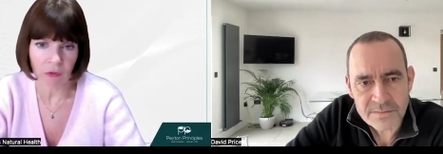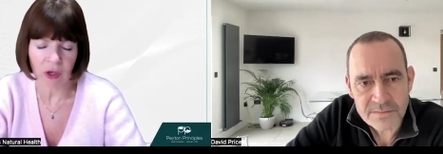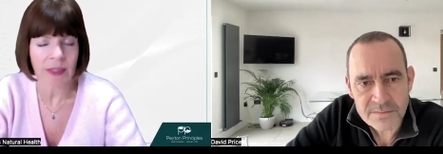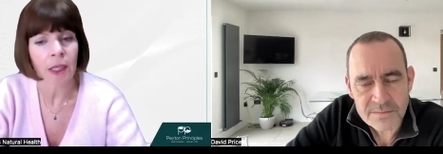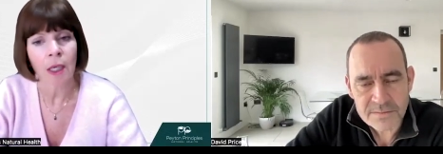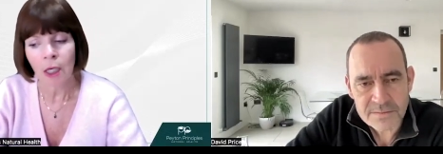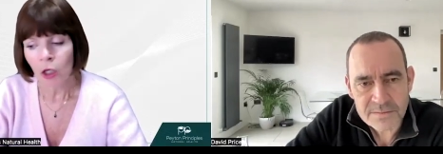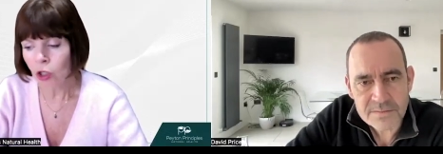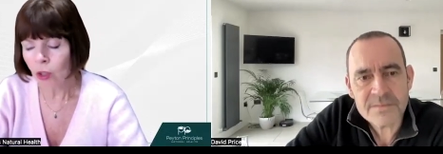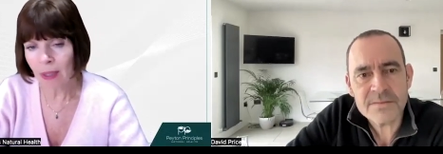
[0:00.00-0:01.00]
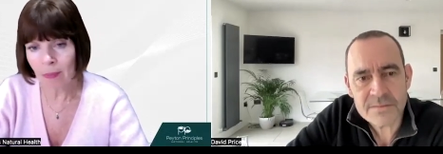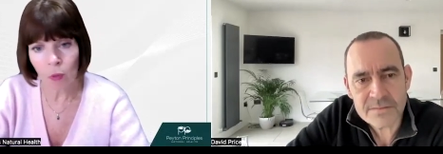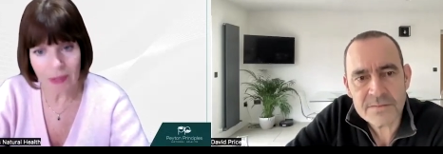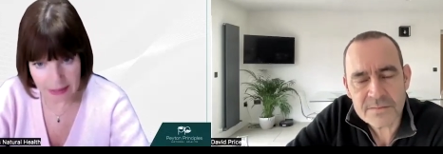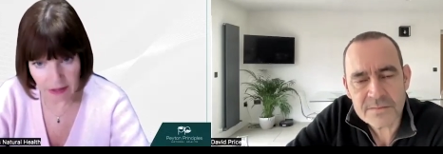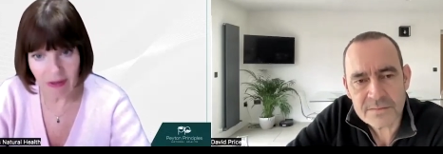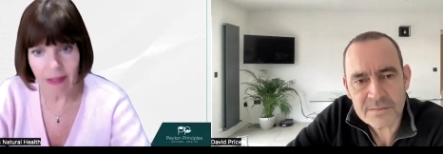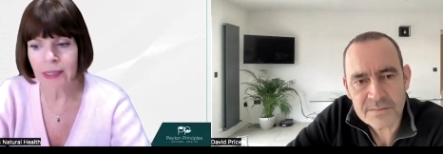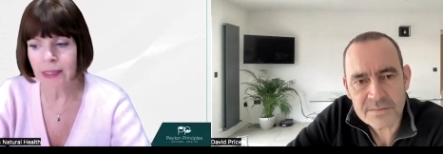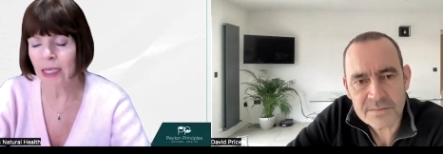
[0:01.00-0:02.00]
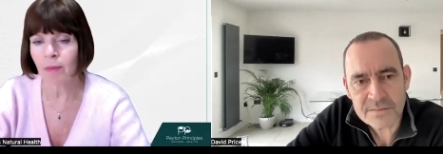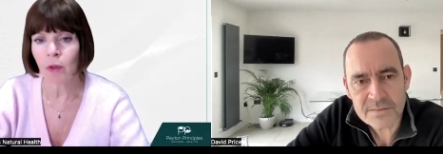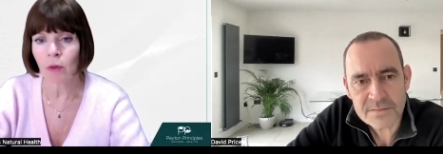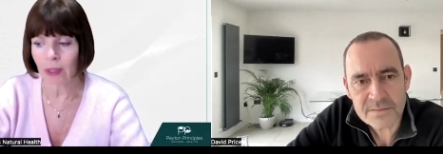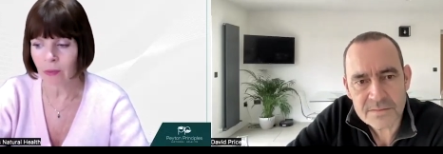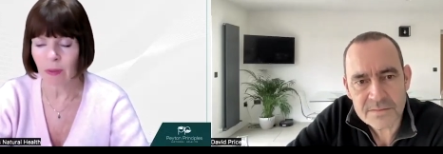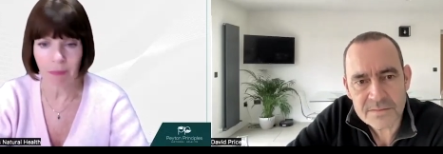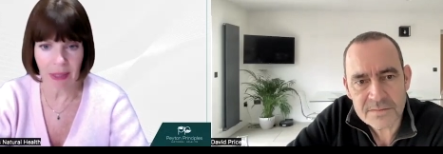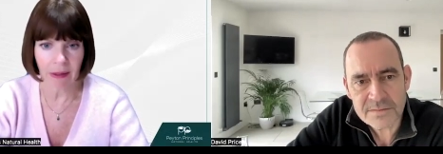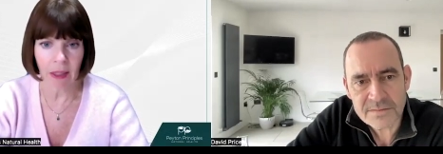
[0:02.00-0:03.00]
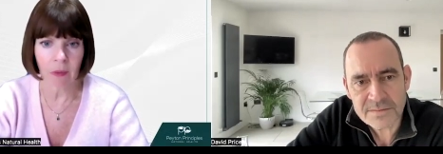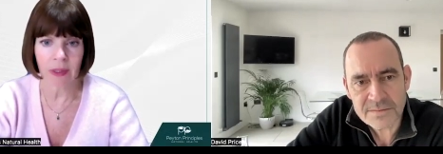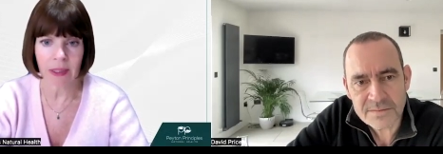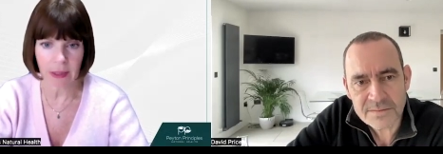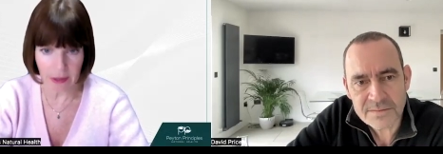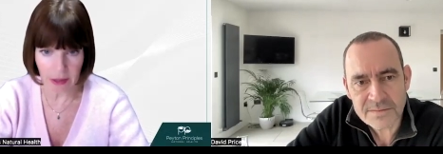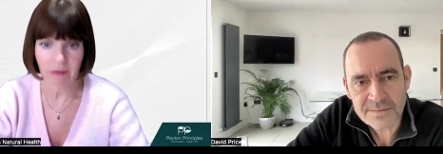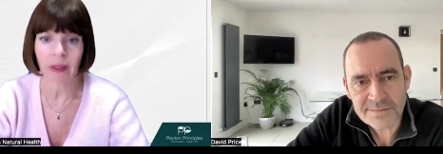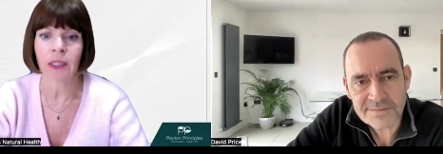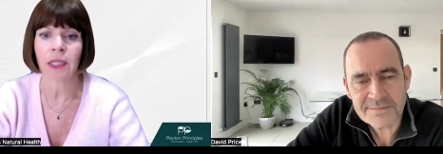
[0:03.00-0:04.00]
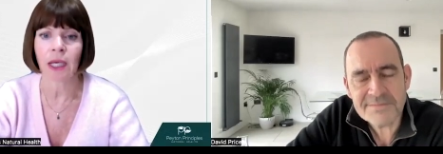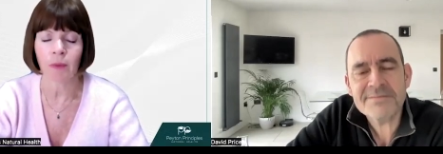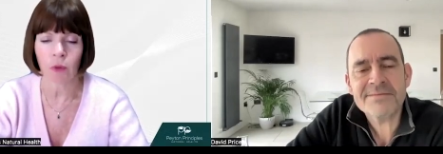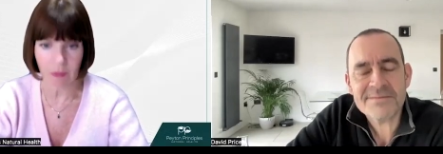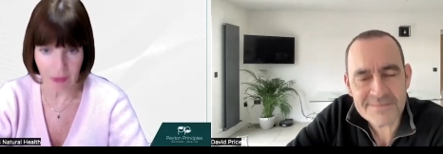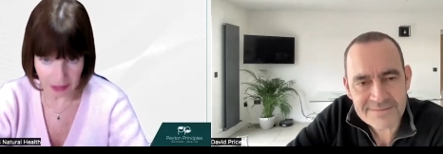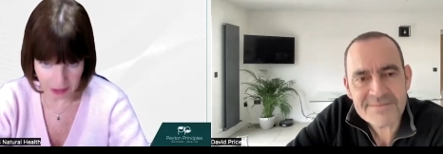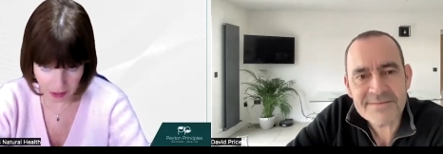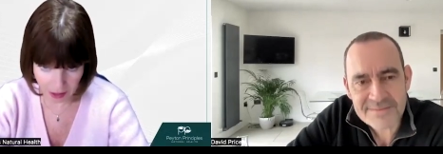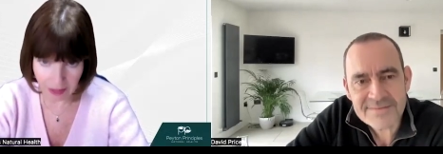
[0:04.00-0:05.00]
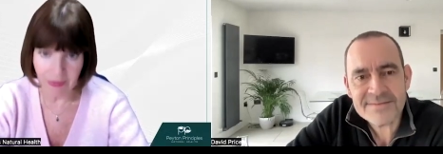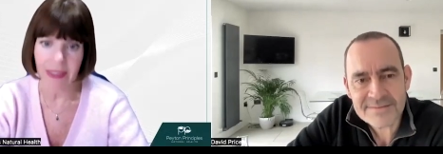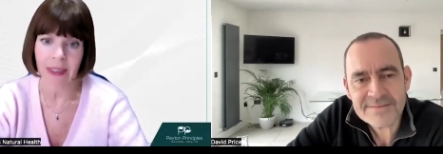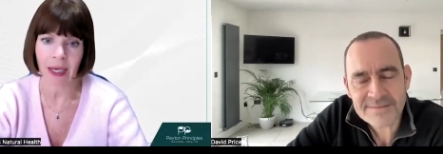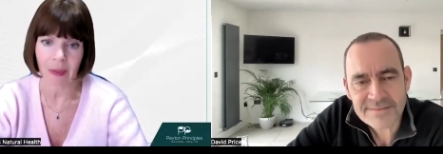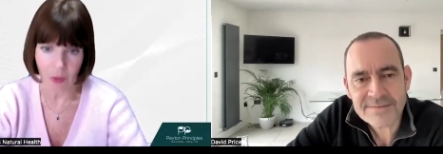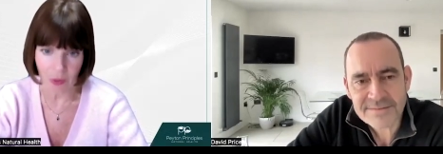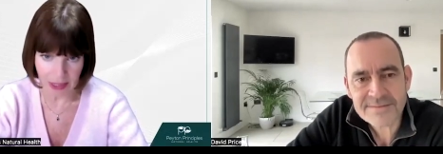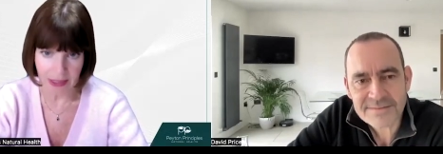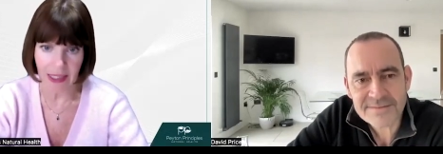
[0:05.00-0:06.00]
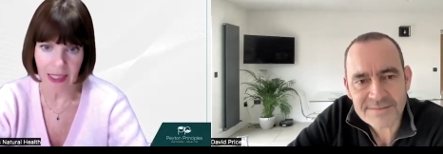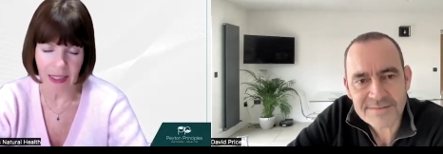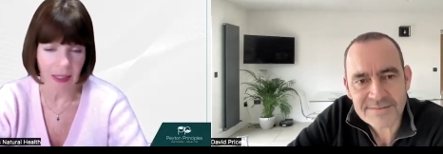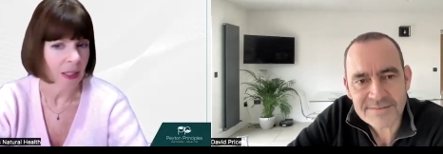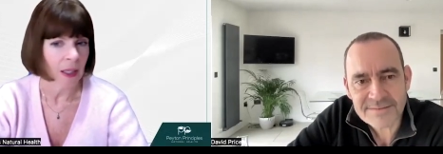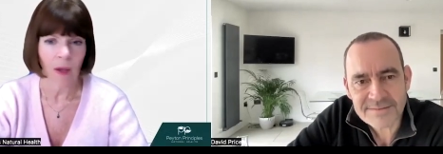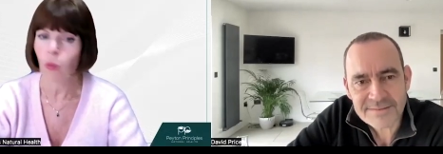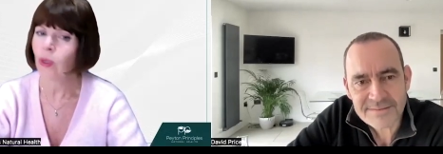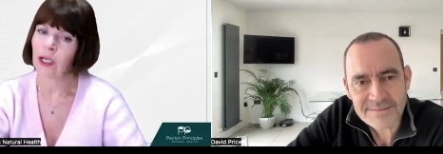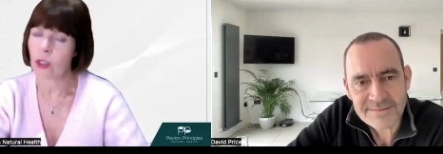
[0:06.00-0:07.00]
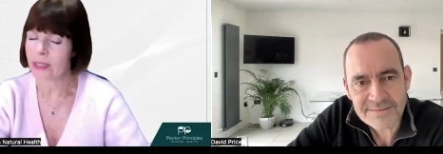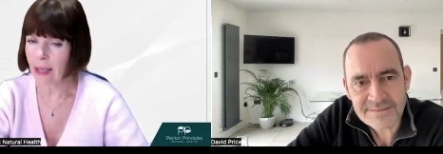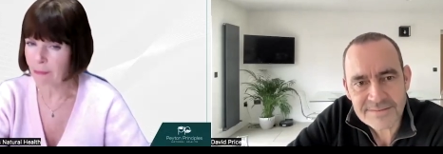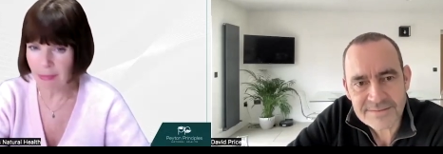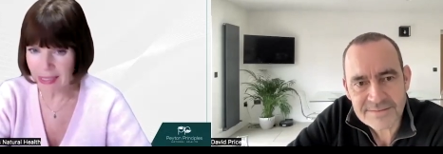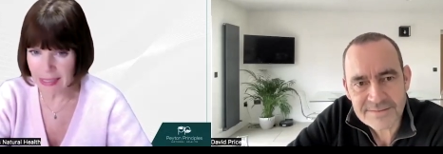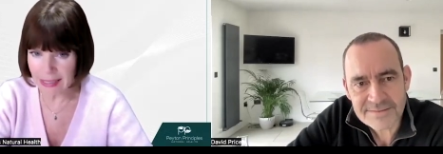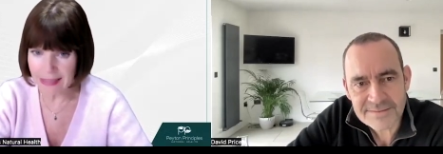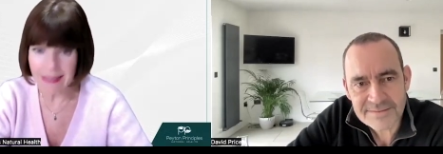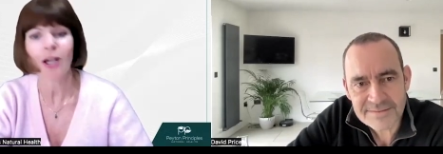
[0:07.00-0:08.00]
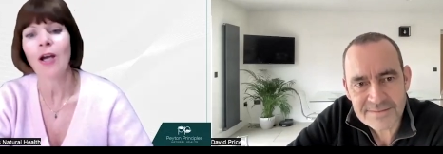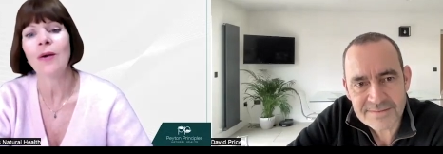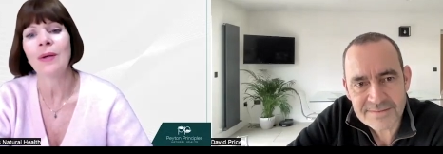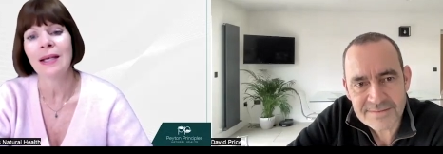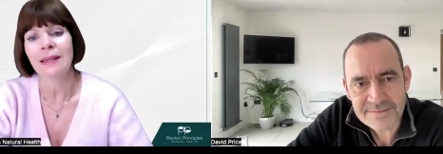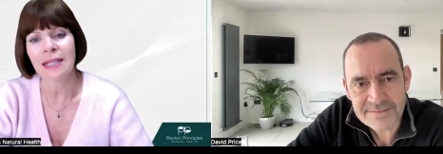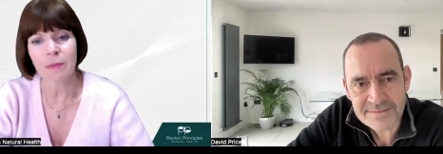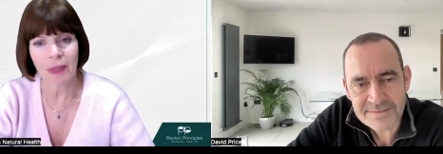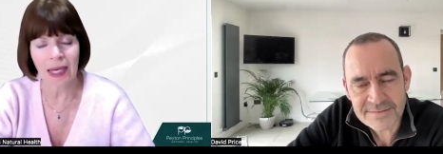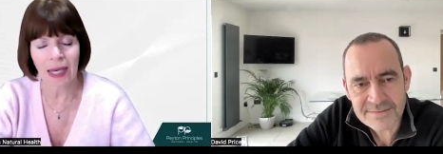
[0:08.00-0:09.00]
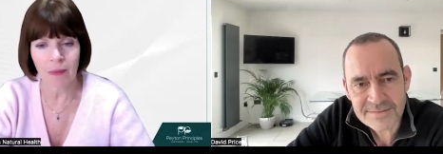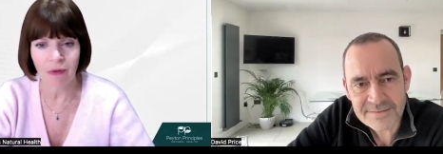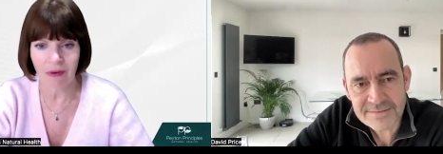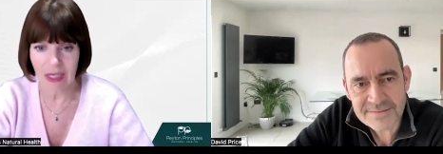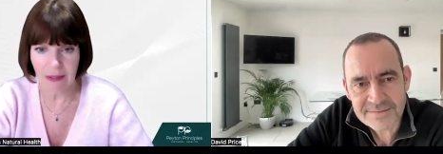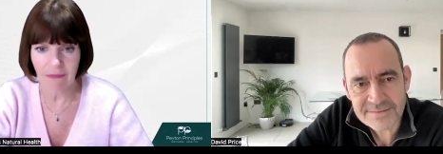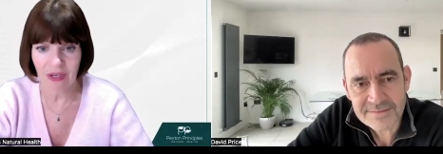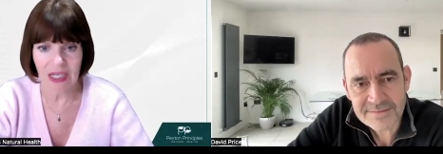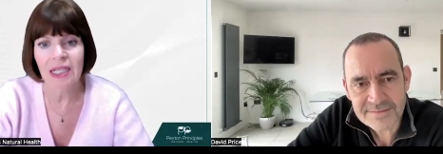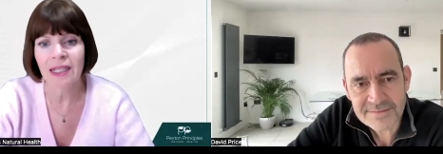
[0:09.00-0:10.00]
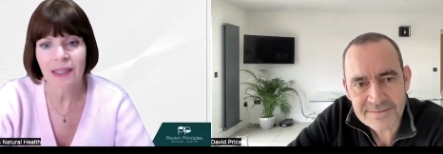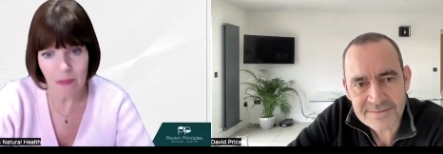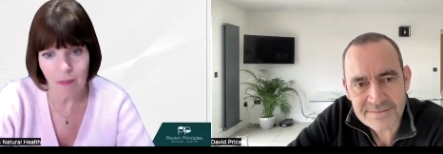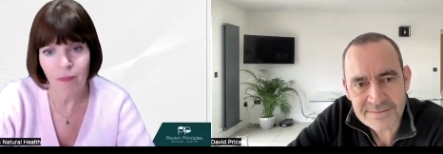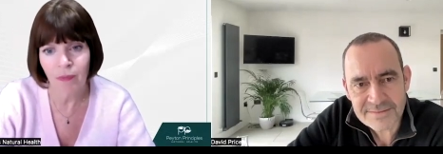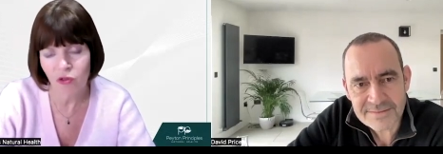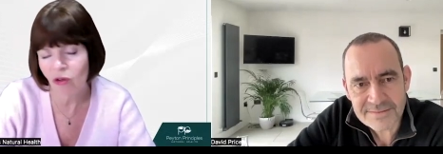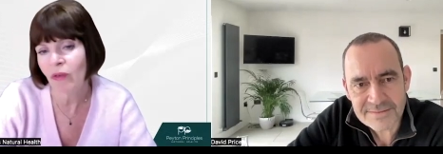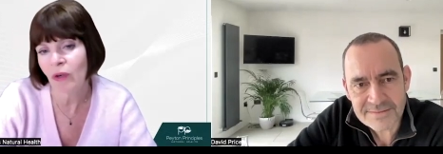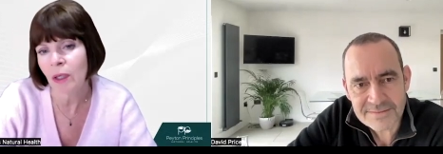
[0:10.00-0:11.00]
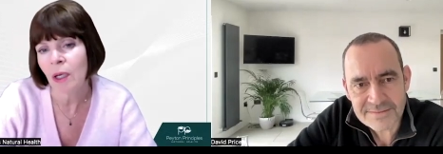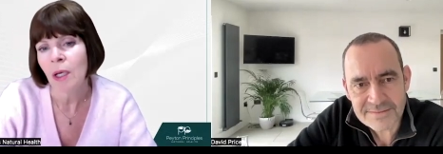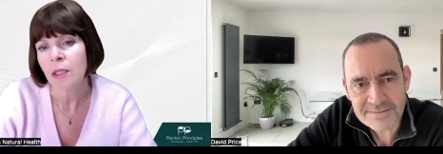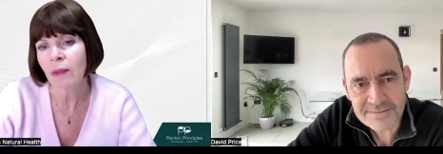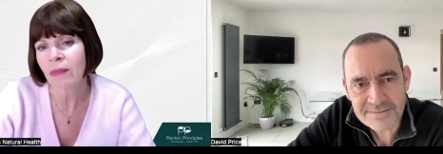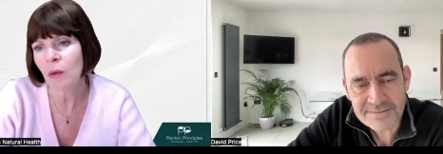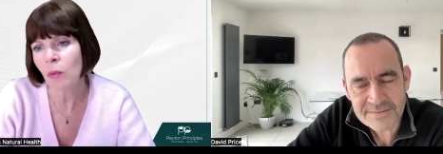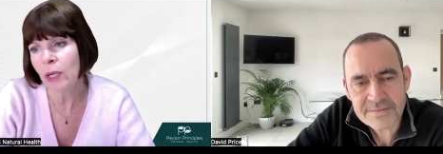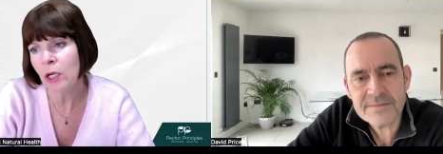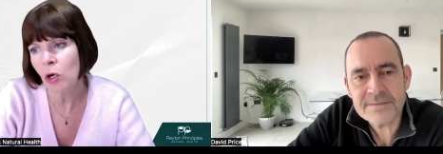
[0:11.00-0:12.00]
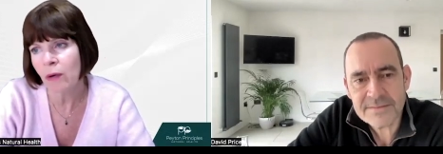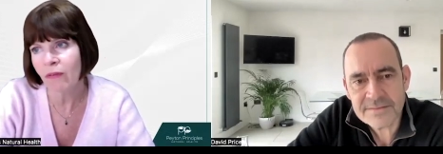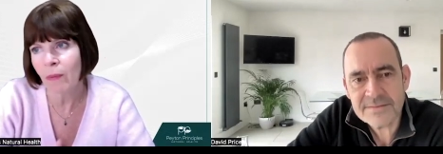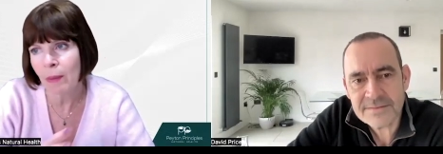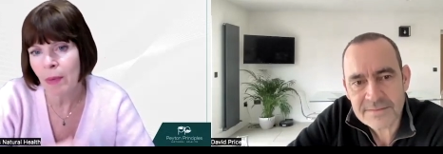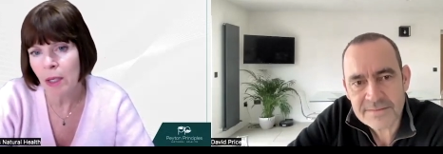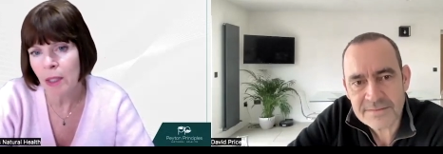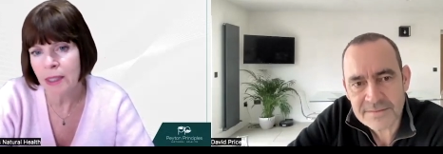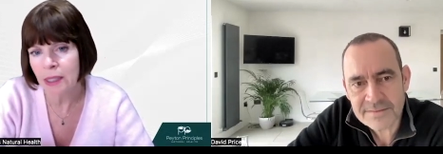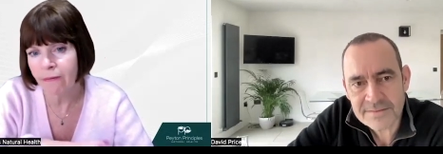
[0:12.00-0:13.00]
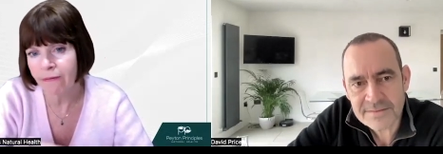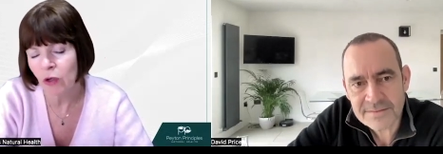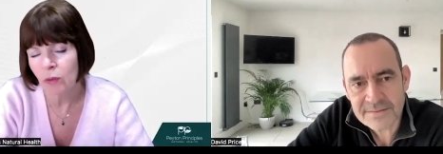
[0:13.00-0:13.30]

Speaker 1: France. You know, people would sit around the table. It was a big thing, wasn't it? Sitting around the table, spending time at the table, eating we lost that many years ago. Things became very convenience driven. So I think we got from a marketing food